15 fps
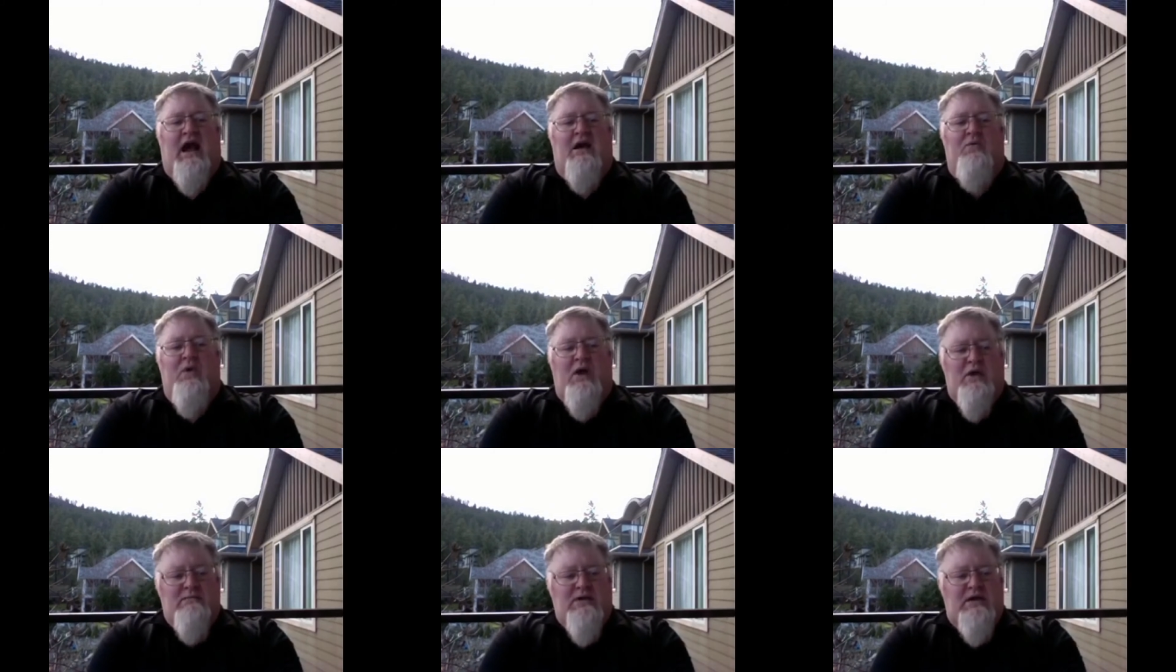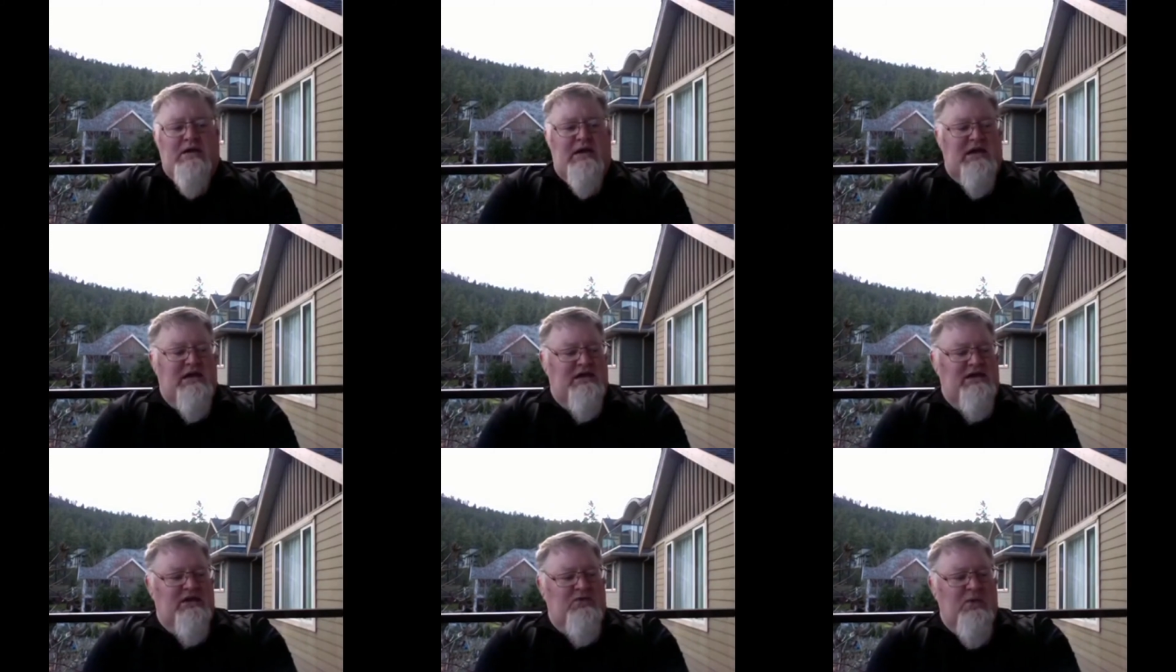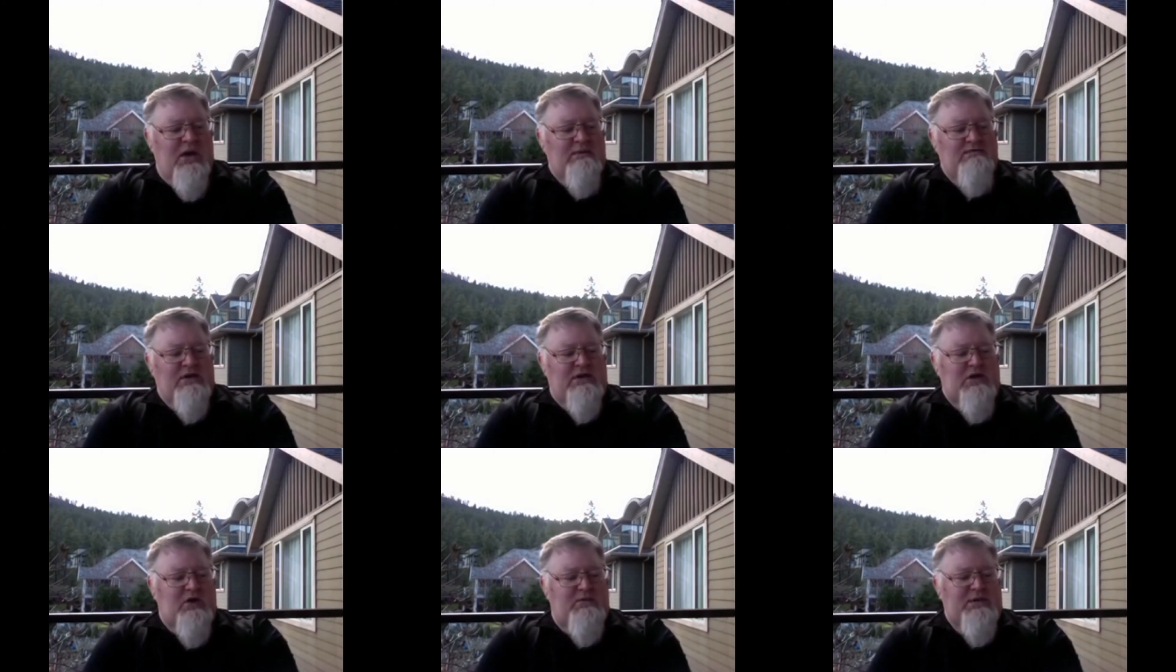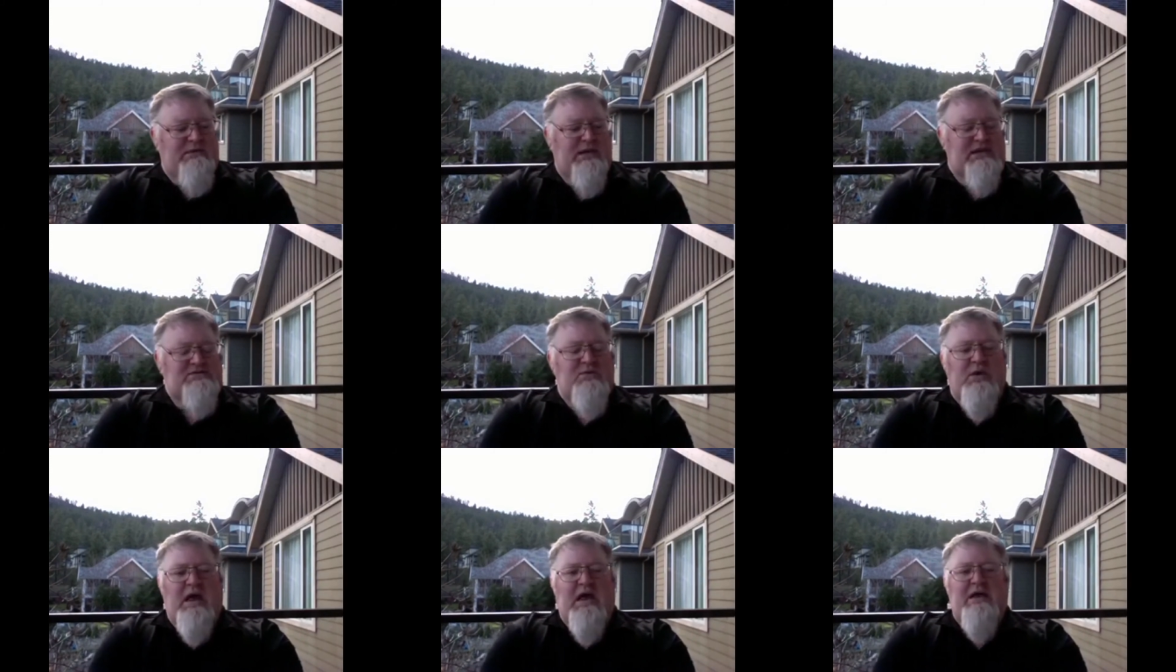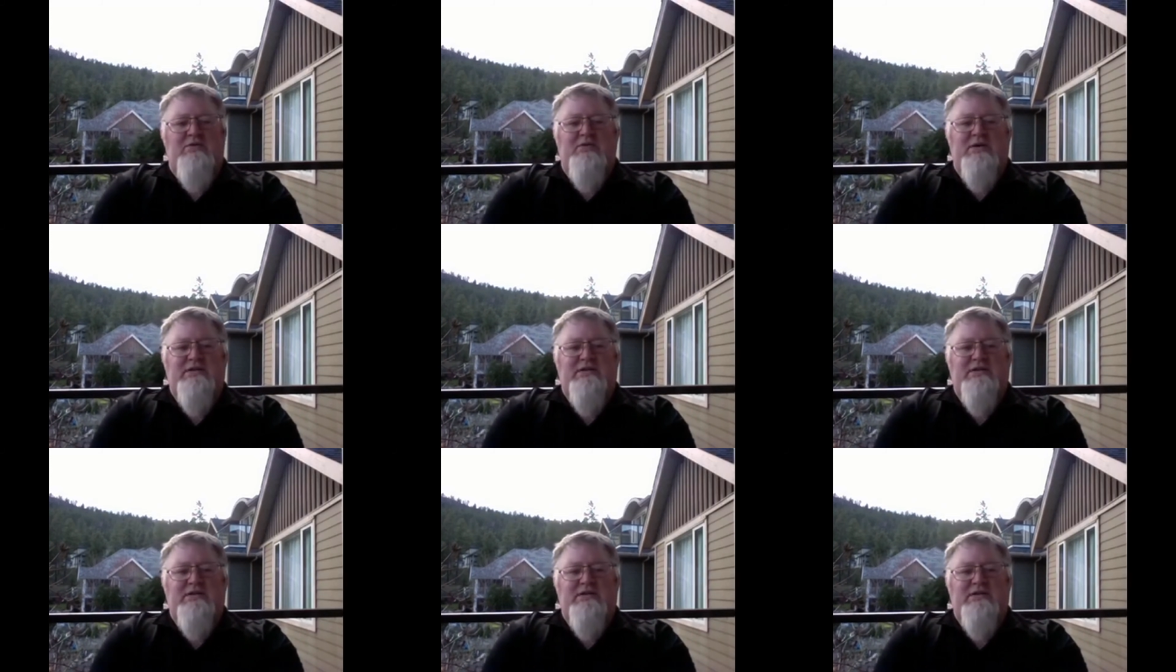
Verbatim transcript: you know, where I'm going to go, people ask, well, how do I develop a sermon?